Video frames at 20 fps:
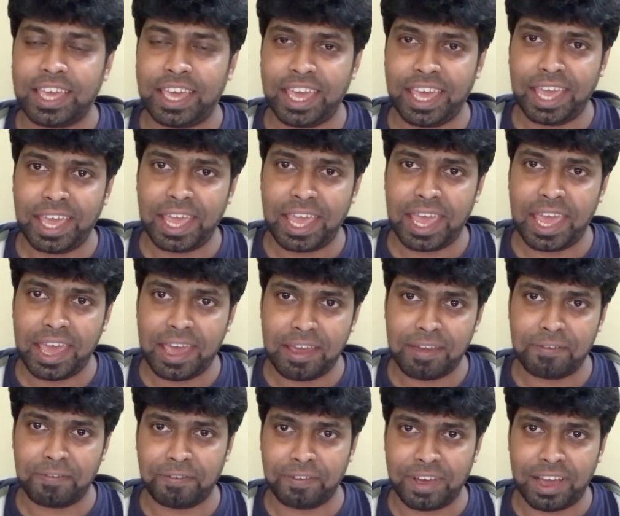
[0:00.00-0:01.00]
K
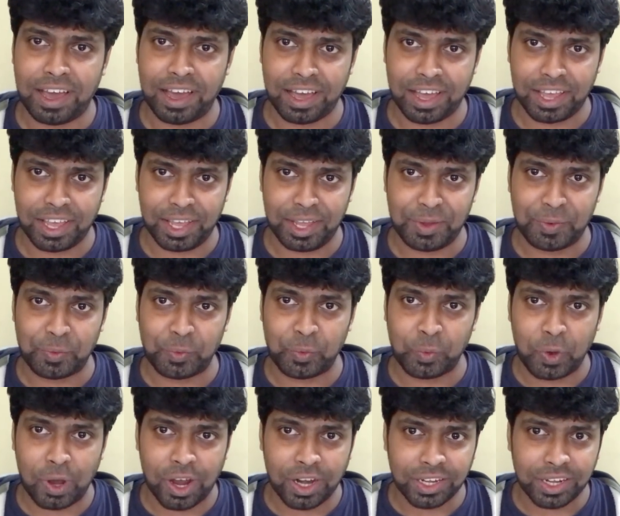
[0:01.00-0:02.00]
F I,
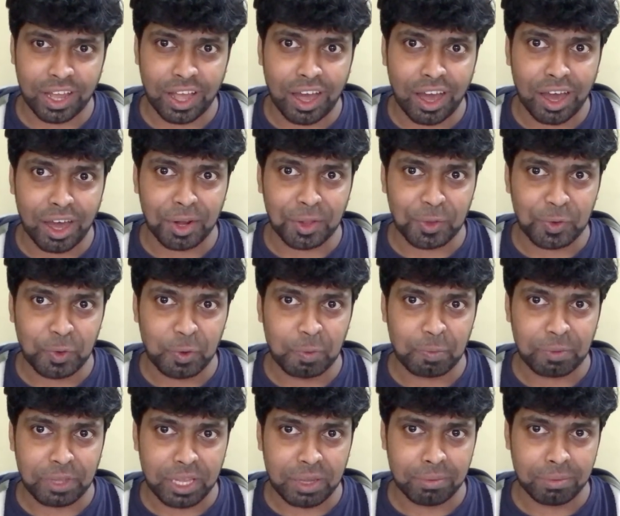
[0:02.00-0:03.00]
what are you
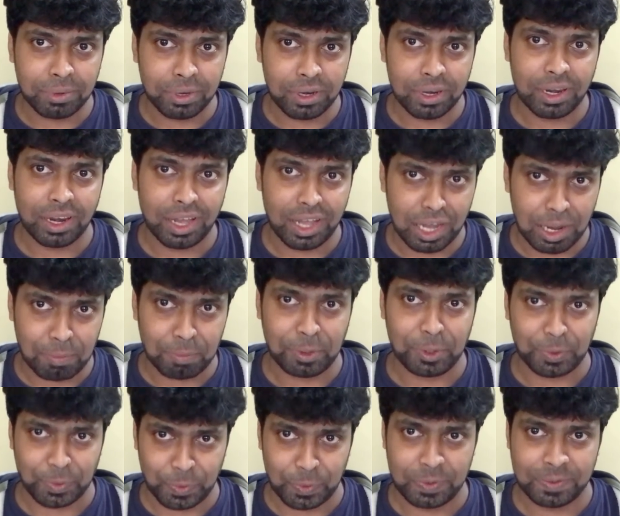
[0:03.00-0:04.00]
people up
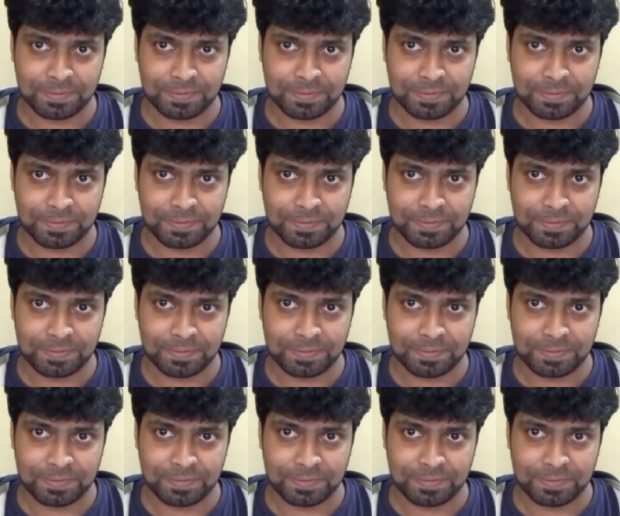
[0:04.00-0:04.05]
to?